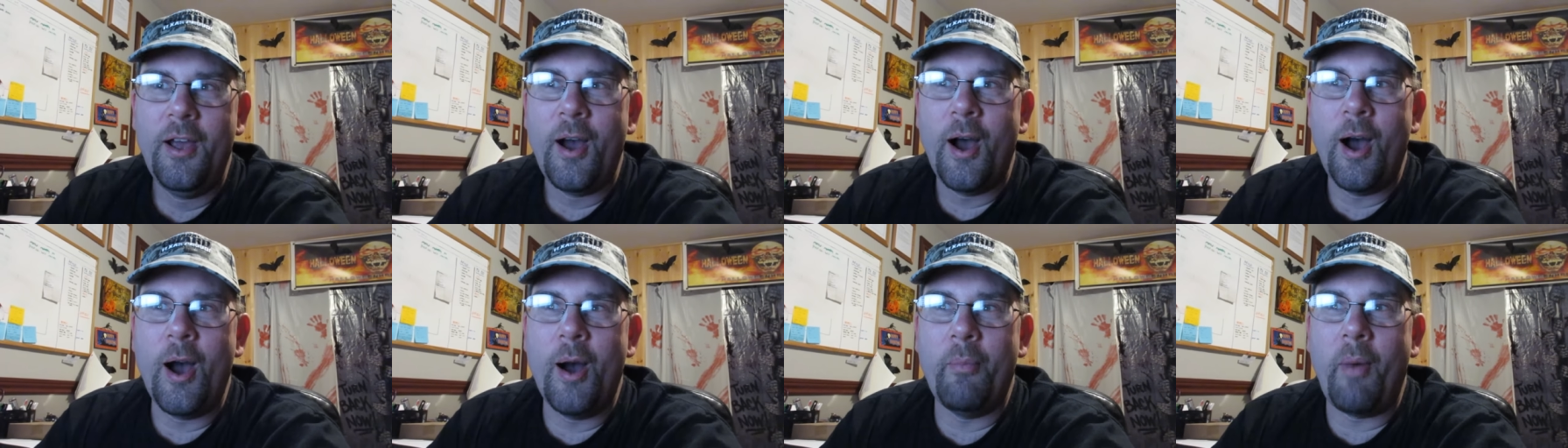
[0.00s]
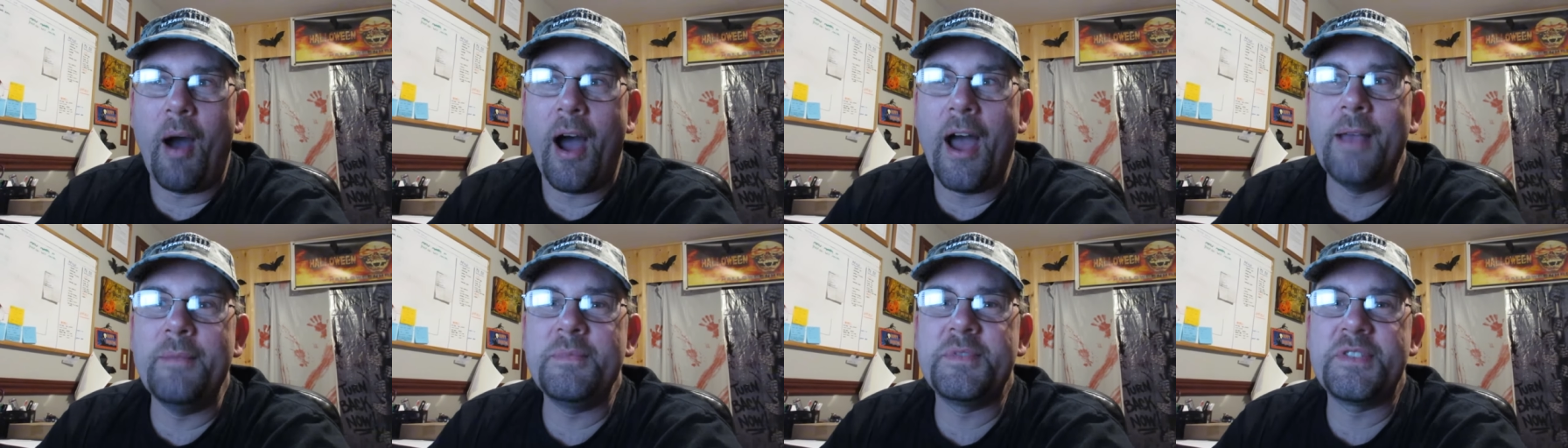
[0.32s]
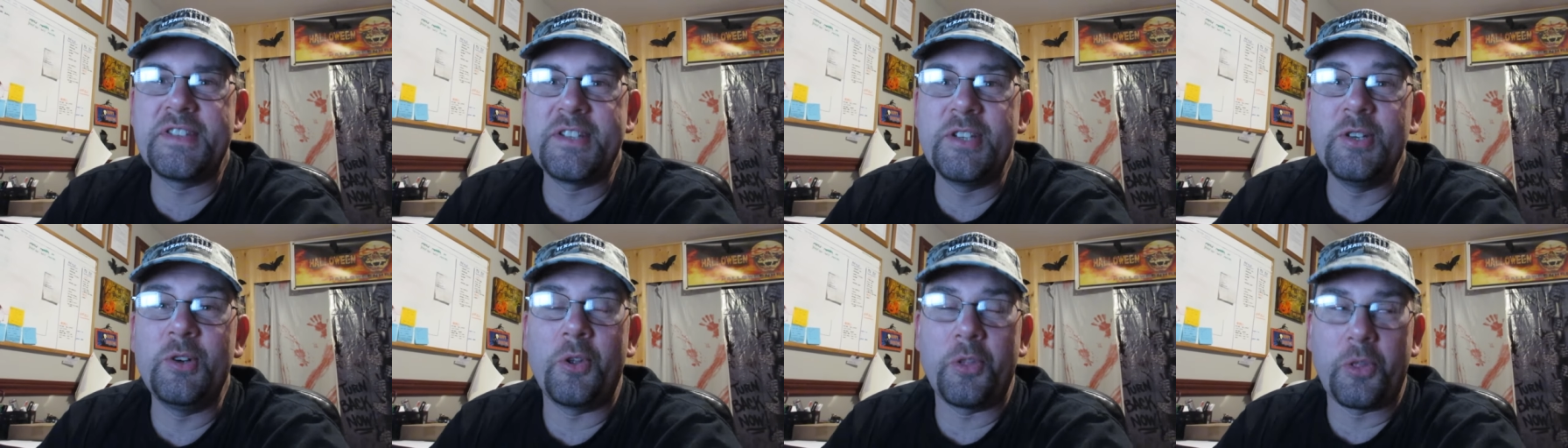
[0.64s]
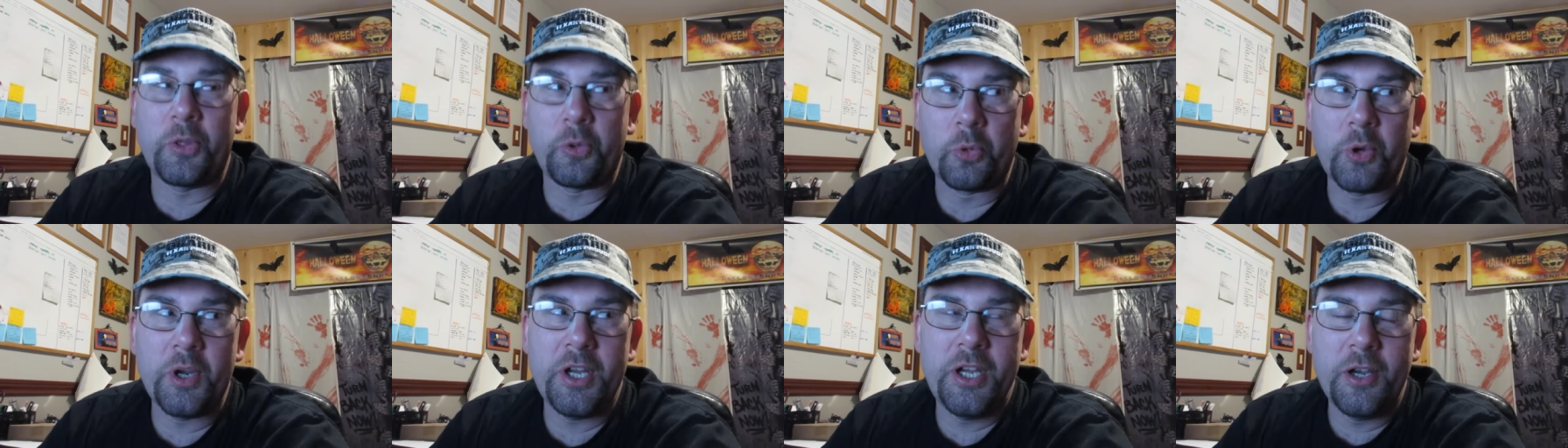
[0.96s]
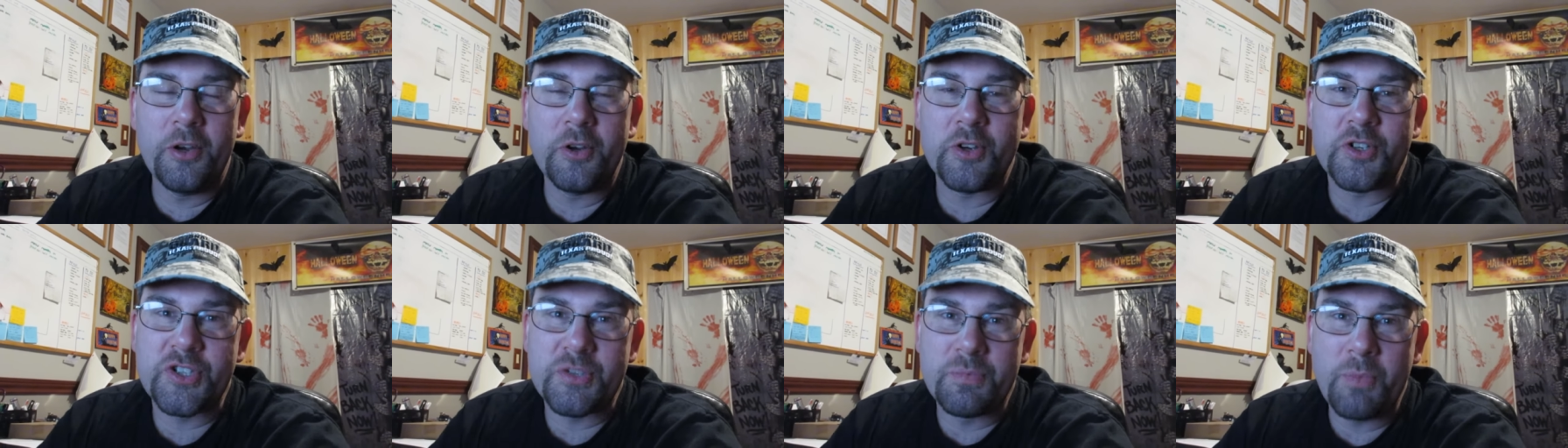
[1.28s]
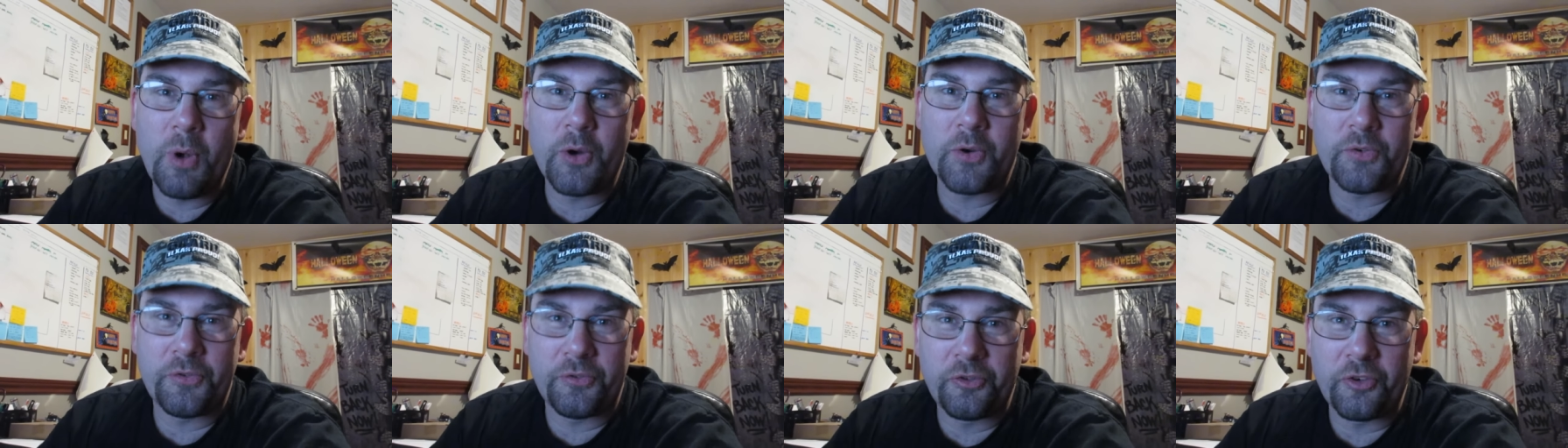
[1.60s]
Um, I am still three years
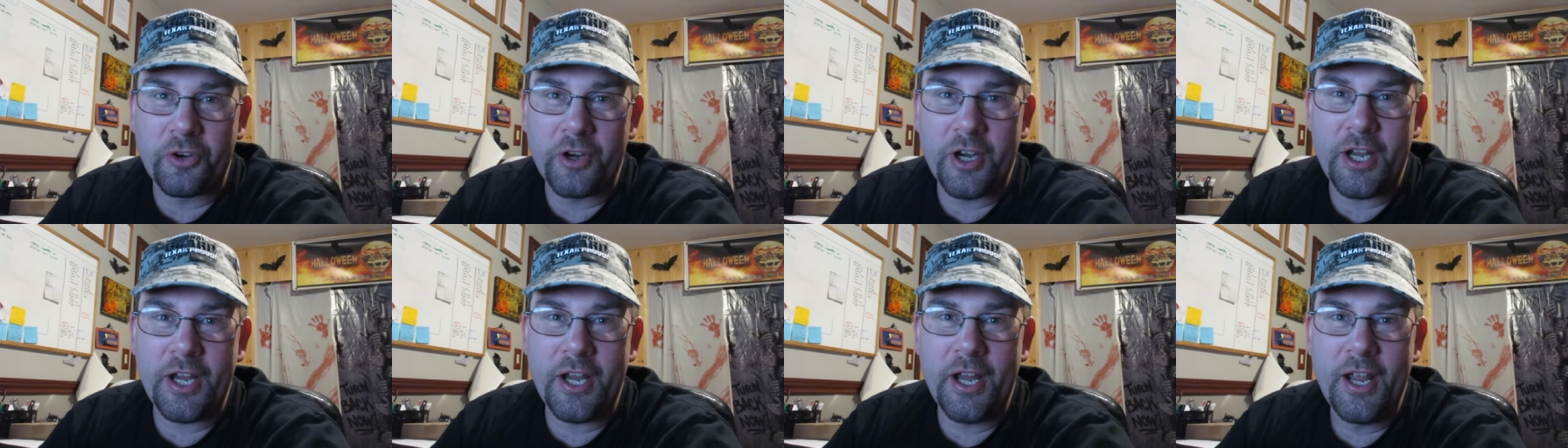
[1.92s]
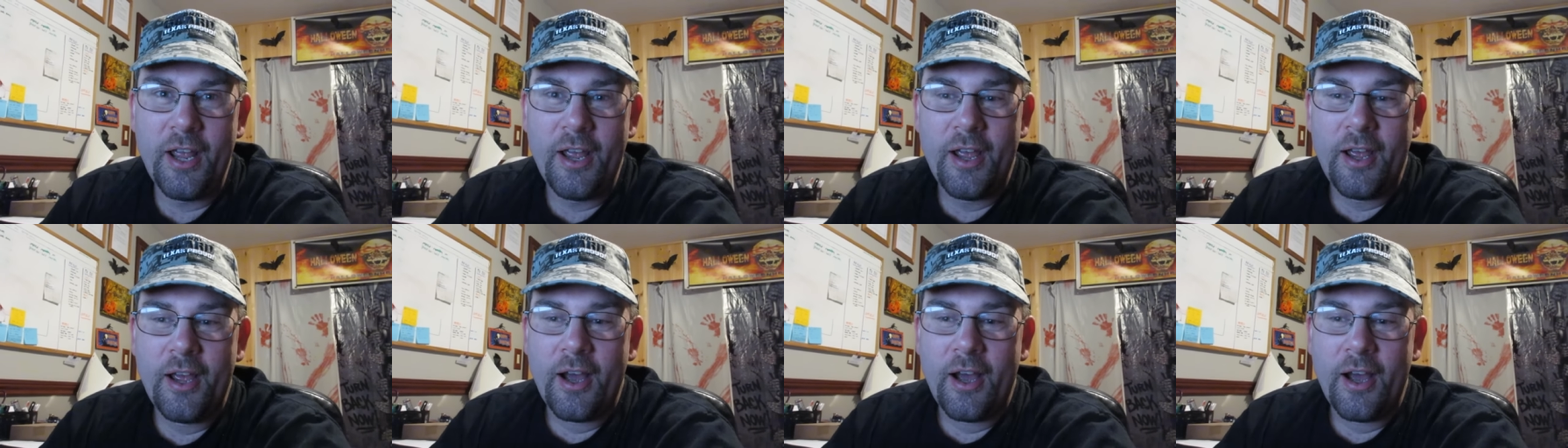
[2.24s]
smoke free.